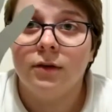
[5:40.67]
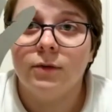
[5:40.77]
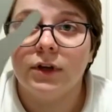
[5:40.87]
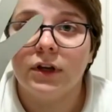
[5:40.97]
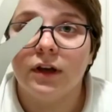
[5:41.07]

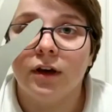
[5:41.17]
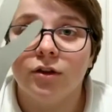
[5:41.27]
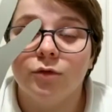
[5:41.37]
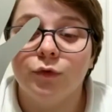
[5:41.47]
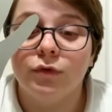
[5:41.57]
we're going to
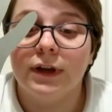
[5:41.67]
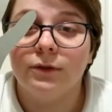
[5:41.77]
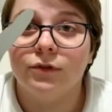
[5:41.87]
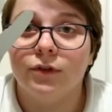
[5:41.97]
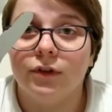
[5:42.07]
cut them all
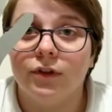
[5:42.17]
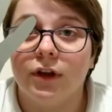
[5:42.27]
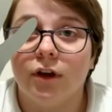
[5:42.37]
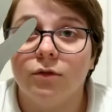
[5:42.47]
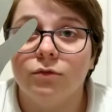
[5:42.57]
out so that
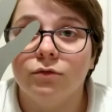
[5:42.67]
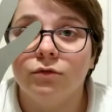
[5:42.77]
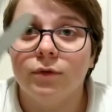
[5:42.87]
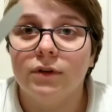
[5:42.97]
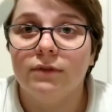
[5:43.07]
they go all
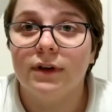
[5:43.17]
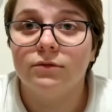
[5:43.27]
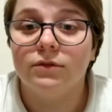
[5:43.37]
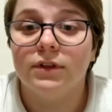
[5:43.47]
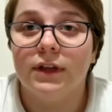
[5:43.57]
the way
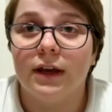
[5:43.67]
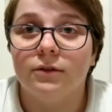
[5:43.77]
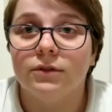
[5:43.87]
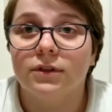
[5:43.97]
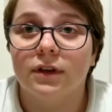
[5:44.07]
around the
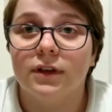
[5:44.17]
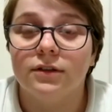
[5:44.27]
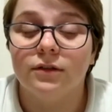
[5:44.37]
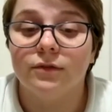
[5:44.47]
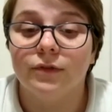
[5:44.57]

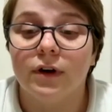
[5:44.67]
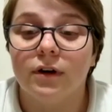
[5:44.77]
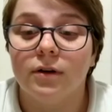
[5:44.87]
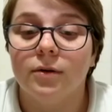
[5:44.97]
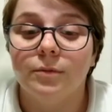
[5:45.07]
outside of
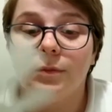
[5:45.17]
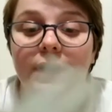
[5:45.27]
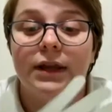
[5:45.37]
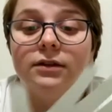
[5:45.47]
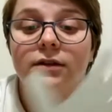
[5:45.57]
our
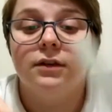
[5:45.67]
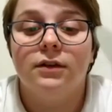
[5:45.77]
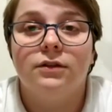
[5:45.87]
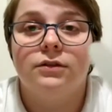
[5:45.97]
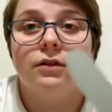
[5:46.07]
plate.
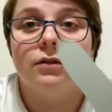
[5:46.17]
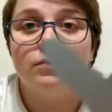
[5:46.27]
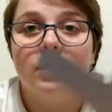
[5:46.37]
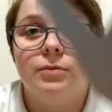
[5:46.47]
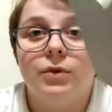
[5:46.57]
So what I'm